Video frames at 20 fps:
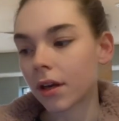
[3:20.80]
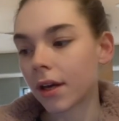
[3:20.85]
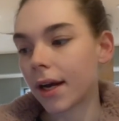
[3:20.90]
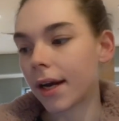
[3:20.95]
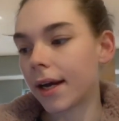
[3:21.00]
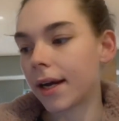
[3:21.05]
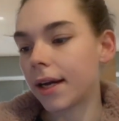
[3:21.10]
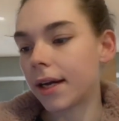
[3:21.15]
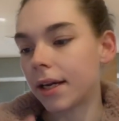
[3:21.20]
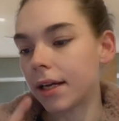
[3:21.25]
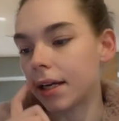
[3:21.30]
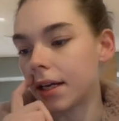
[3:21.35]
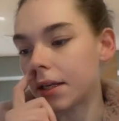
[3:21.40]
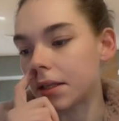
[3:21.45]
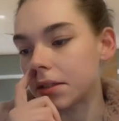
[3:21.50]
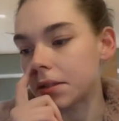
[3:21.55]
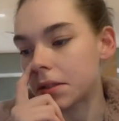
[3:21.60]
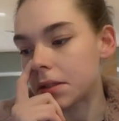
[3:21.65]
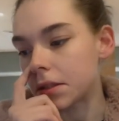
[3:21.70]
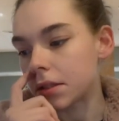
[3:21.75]

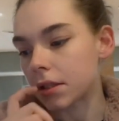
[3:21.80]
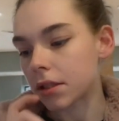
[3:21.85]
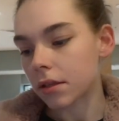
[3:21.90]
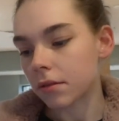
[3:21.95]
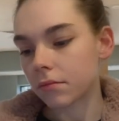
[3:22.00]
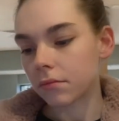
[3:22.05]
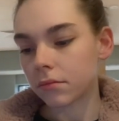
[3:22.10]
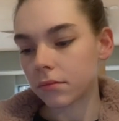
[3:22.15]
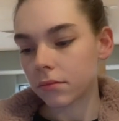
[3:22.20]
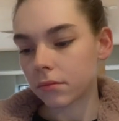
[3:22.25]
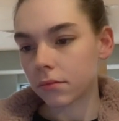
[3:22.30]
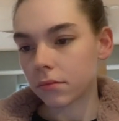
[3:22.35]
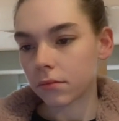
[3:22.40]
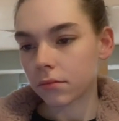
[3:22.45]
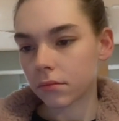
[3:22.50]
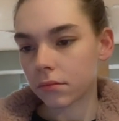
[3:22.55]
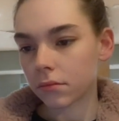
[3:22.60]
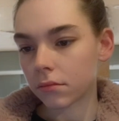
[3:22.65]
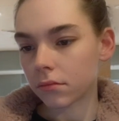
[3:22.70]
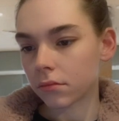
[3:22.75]
And
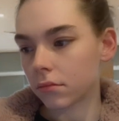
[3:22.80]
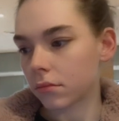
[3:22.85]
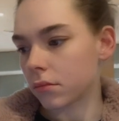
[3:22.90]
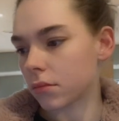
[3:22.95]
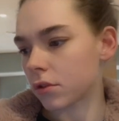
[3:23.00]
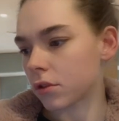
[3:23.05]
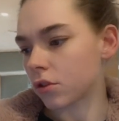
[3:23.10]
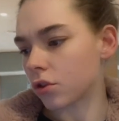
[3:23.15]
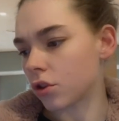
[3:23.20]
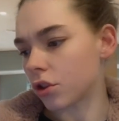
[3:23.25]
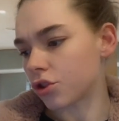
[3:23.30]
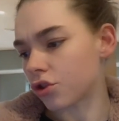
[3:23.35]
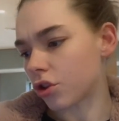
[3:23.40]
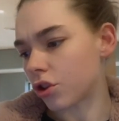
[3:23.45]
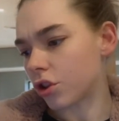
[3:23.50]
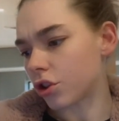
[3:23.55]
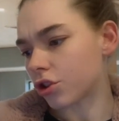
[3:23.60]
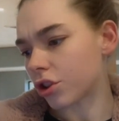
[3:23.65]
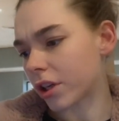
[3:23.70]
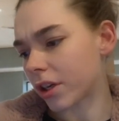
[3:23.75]
it's not a
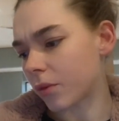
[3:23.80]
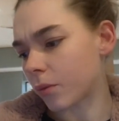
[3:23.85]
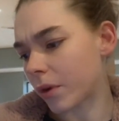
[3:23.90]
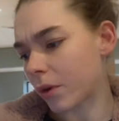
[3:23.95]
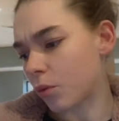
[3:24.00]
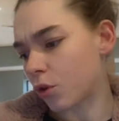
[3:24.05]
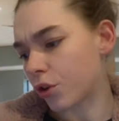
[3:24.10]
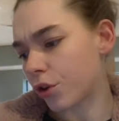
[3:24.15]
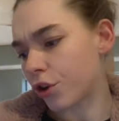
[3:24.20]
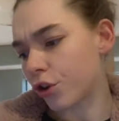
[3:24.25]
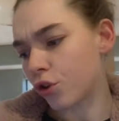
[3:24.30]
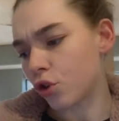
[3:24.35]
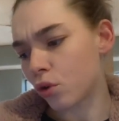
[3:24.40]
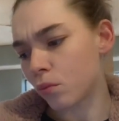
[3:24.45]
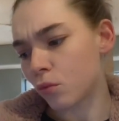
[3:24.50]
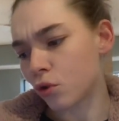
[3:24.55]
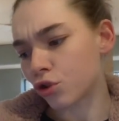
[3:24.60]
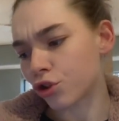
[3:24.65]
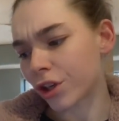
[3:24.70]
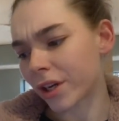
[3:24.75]
chocolate drink, you want a
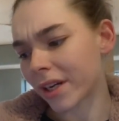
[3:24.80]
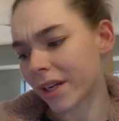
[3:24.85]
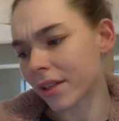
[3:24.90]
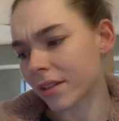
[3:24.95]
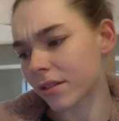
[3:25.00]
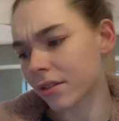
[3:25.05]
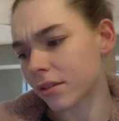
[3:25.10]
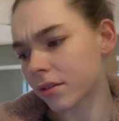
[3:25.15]
normal drink.